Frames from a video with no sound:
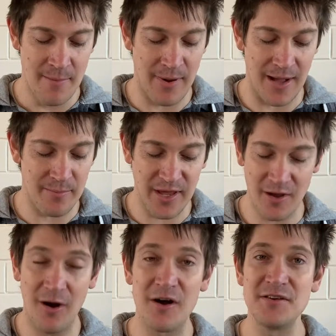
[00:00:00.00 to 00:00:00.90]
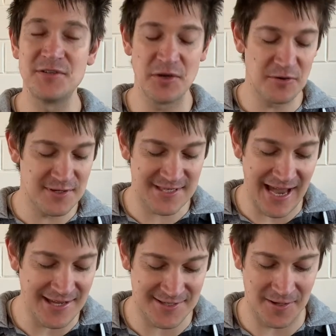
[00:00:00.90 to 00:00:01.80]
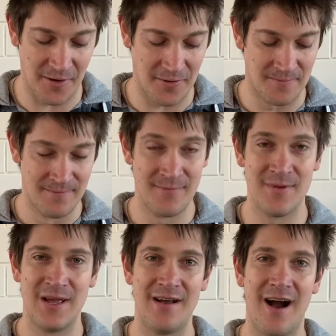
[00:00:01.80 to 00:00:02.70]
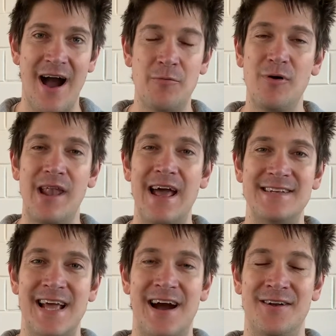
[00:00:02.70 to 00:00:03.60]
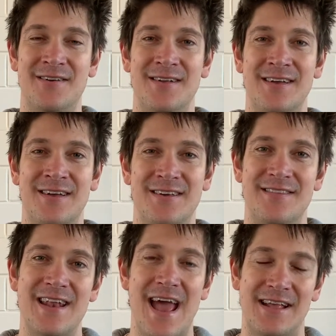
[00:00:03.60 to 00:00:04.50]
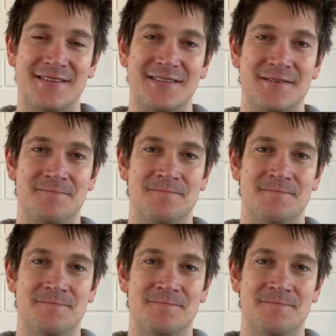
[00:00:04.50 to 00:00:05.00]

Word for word: but because you say so, I will let down the nets.